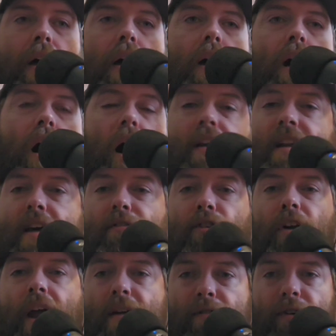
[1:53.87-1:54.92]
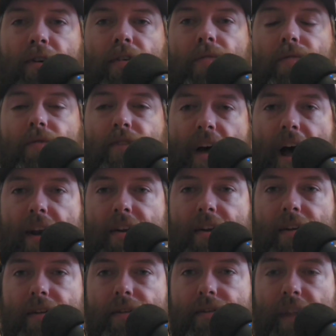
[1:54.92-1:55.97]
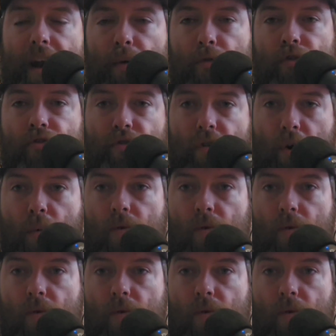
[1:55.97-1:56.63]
I never ever thought that it was a drone.